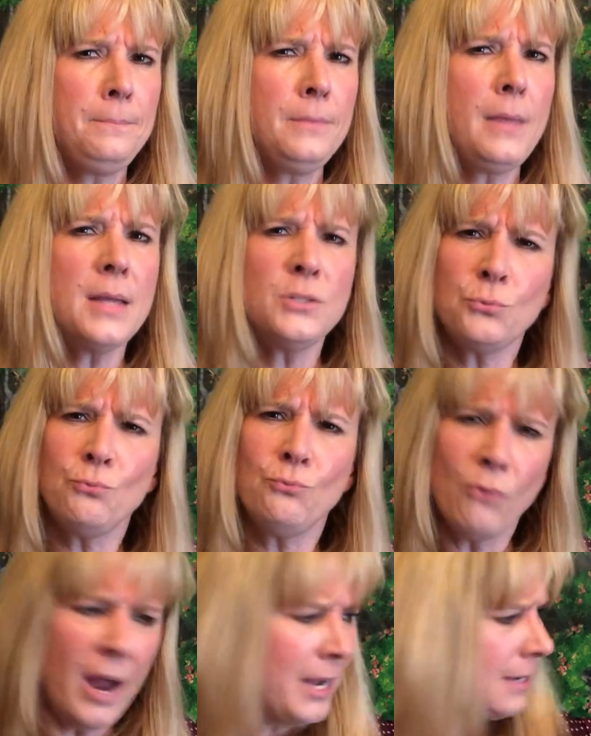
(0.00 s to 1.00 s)
That's
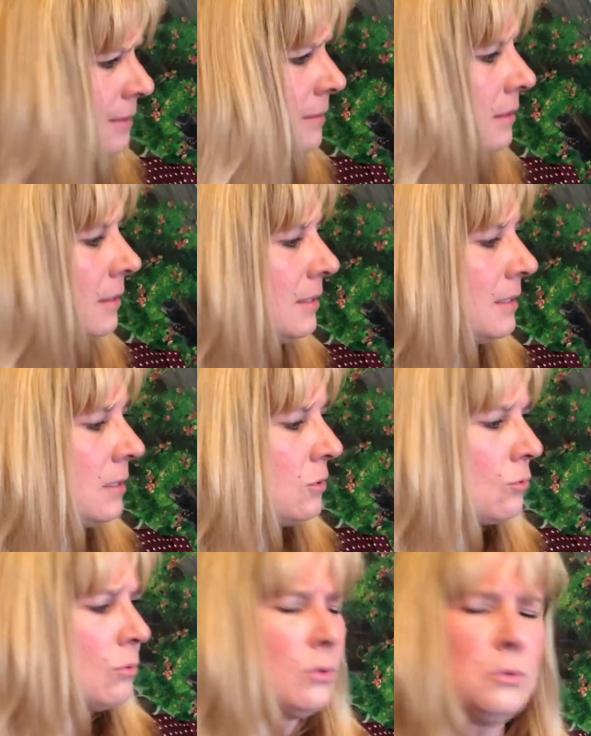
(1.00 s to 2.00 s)
right," said
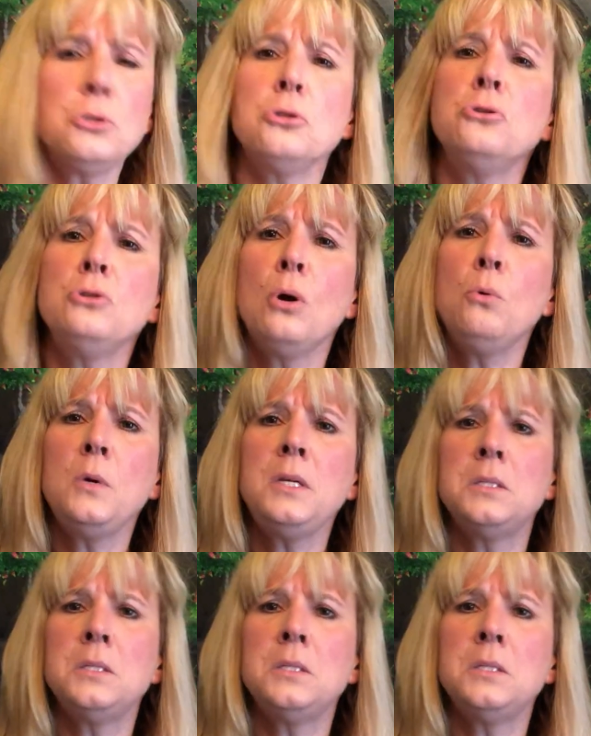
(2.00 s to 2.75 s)
Scrooge. "So we